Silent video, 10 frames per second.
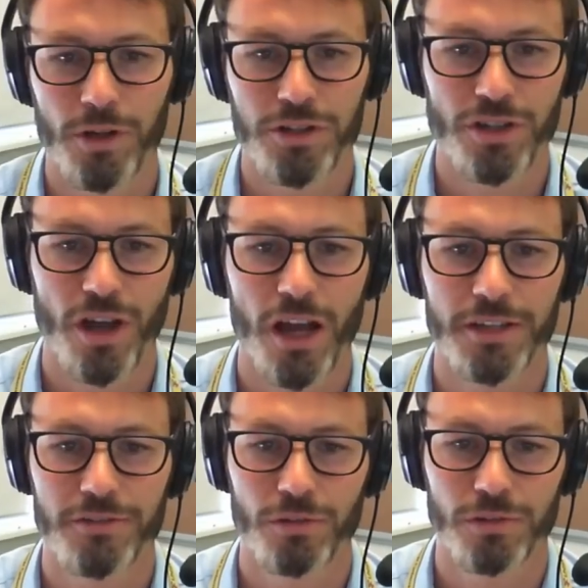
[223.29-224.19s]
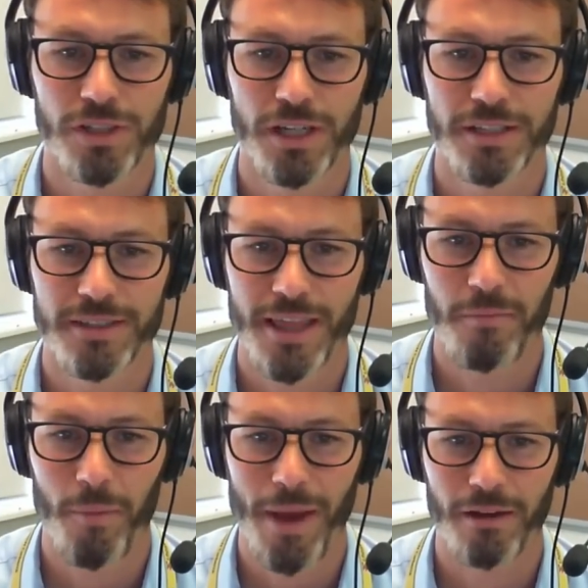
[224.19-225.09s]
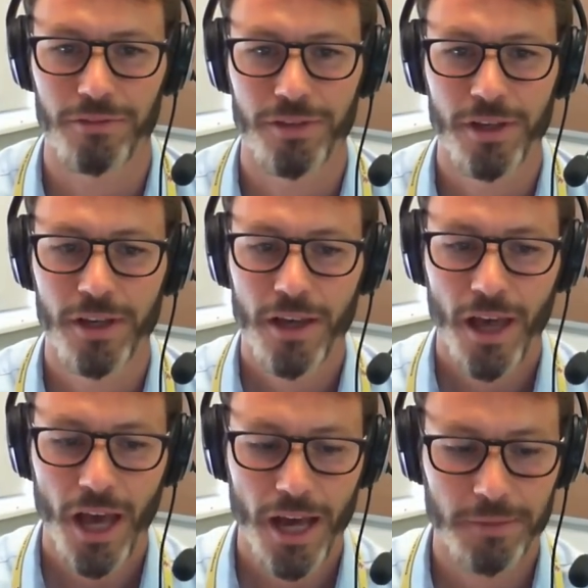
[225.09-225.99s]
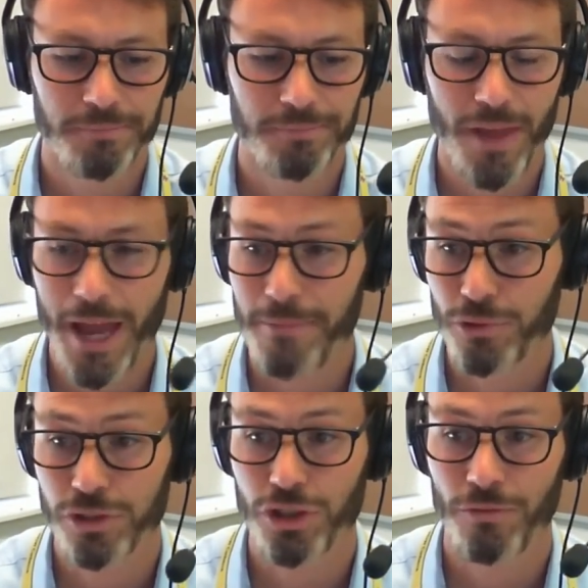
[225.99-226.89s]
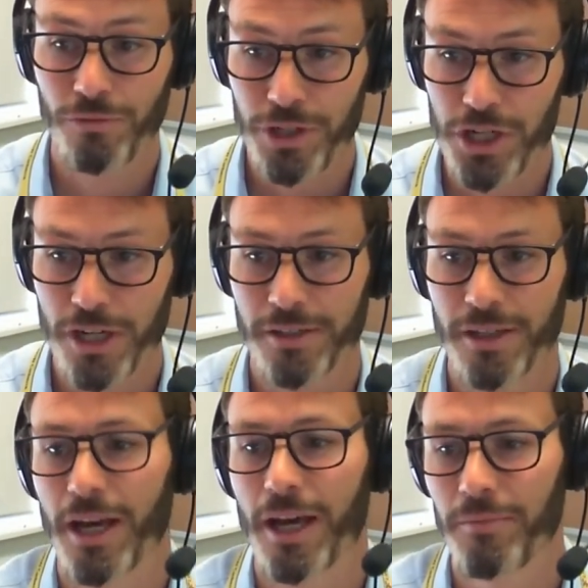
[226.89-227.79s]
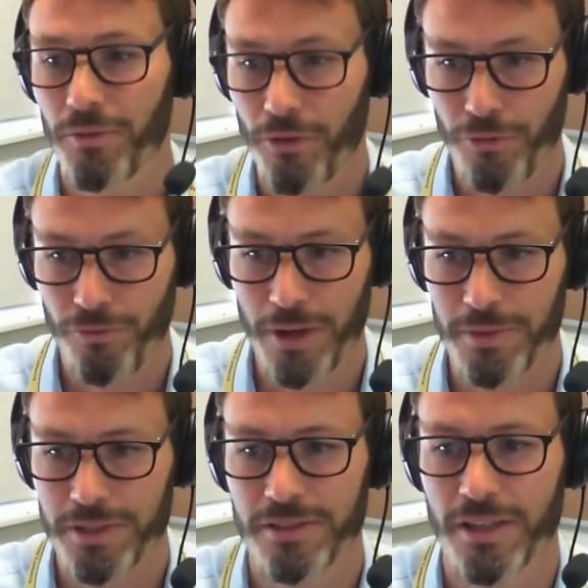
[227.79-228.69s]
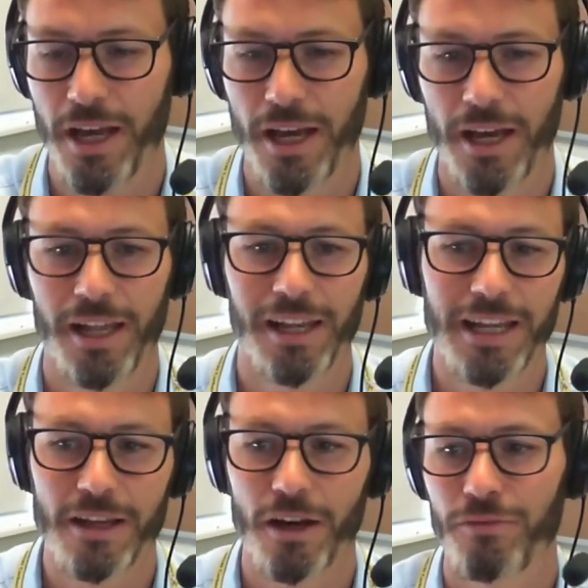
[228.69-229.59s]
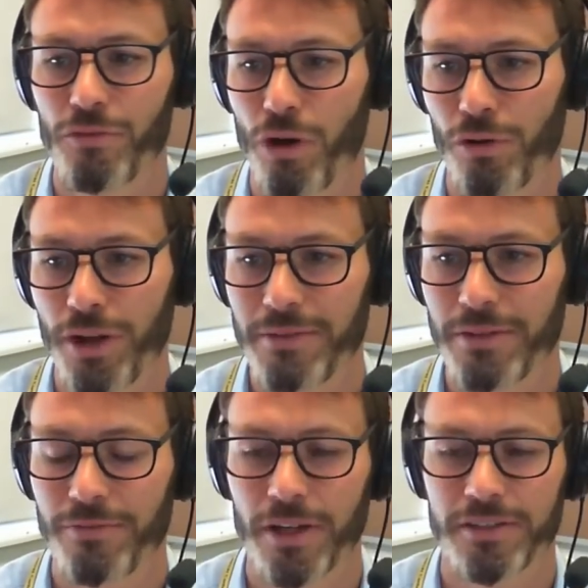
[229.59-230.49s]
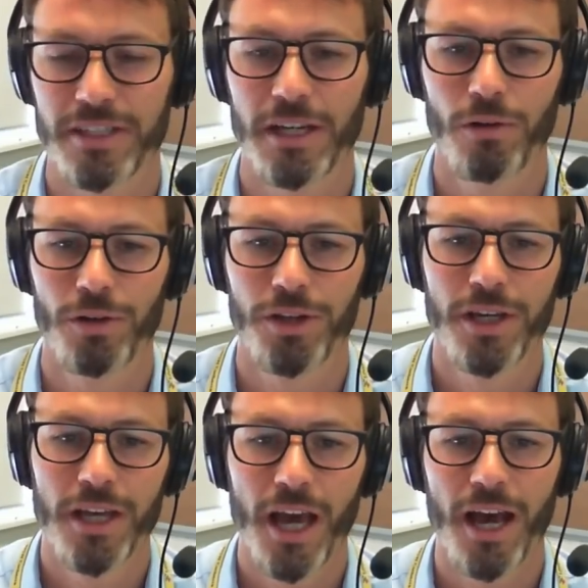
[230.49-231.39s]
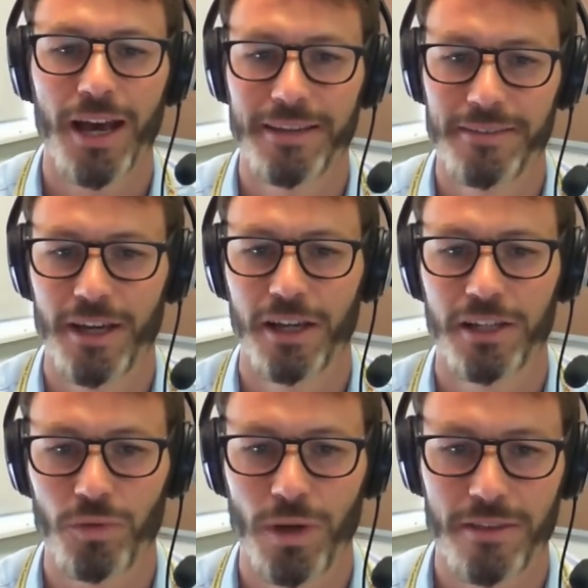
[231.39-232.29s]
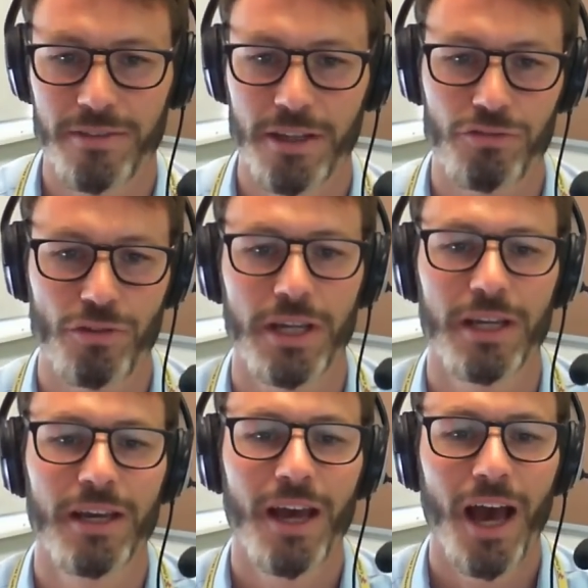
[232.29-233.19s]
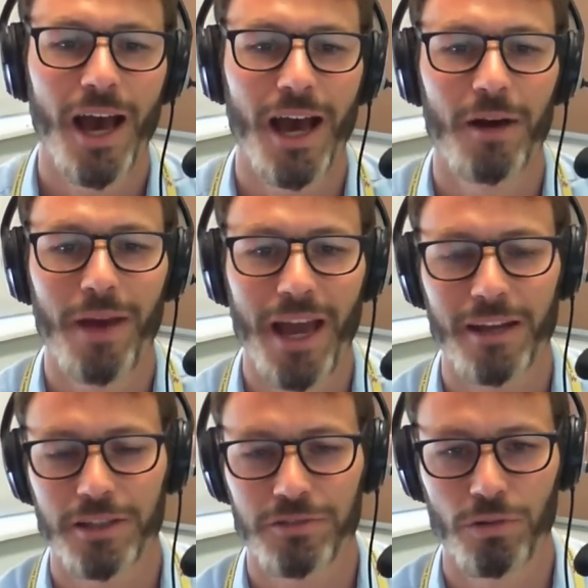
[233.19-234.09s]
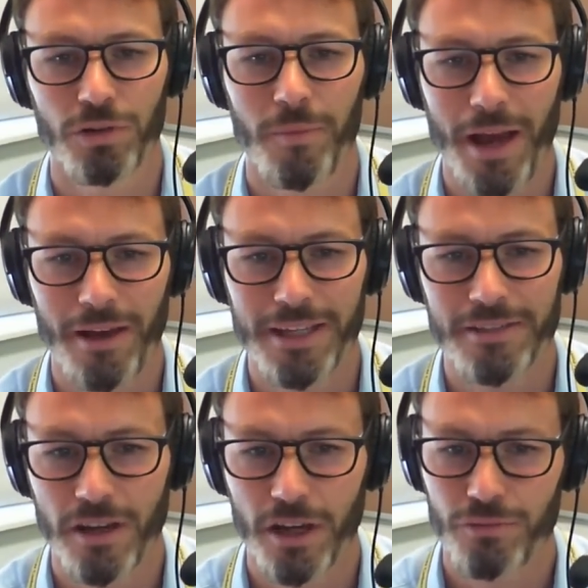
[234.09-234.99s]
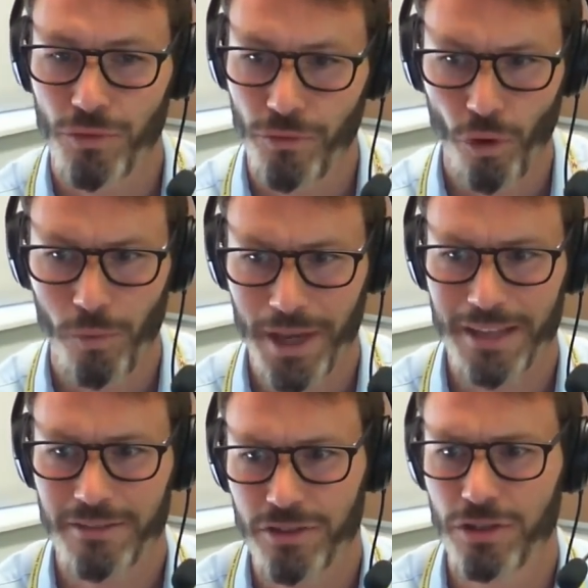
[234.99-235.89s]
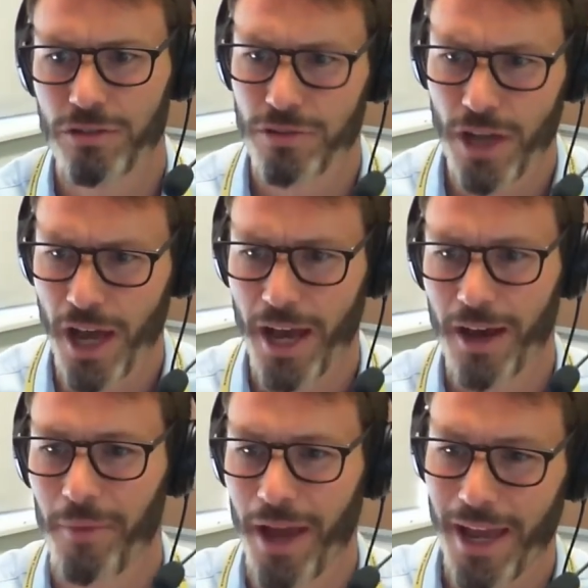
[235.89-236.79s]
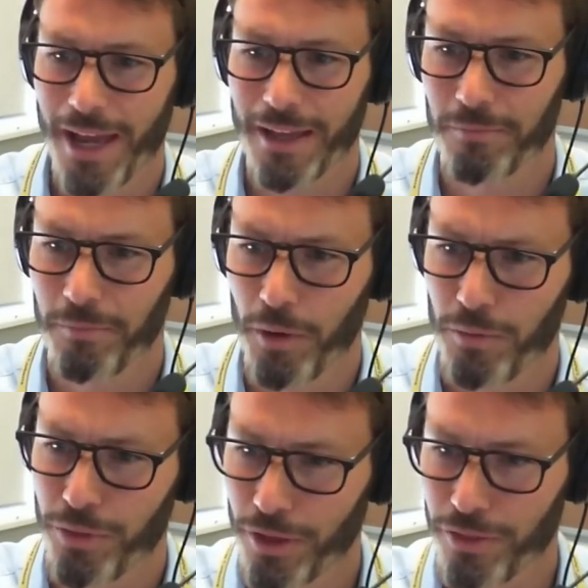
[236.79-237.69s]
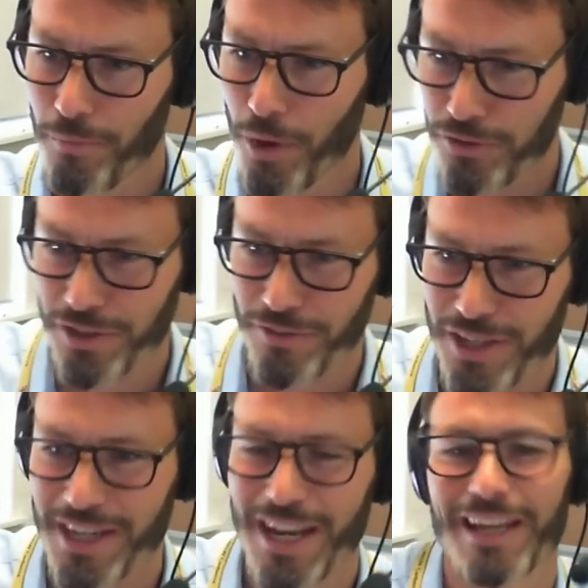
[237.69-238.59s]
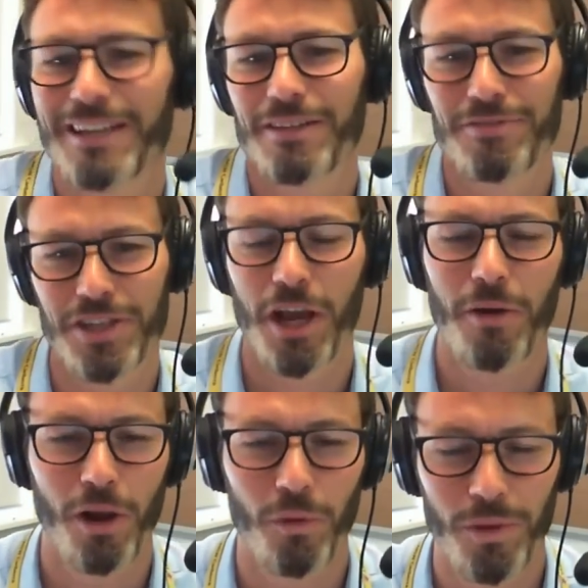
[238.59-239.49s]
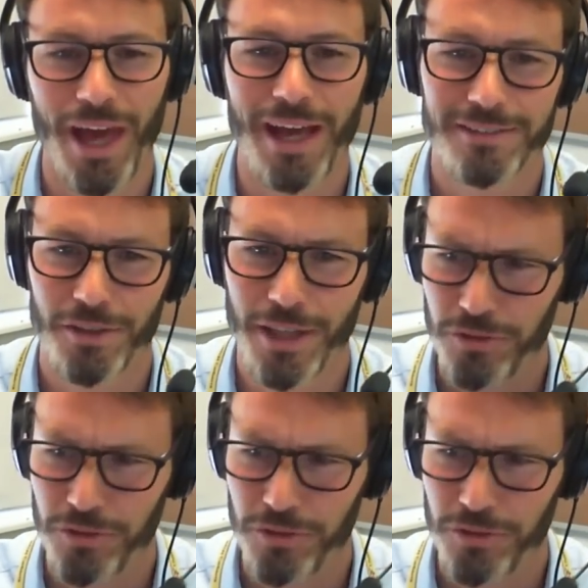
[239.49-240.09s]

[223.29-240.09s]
which I talked to them about Admiral Sir John Fisher, a very famous leader of the Royal Navy, first Sea Lord in the early 20th century. And I talk about his kind of reforming attitude and both the positives and negatives that go along with that. So they're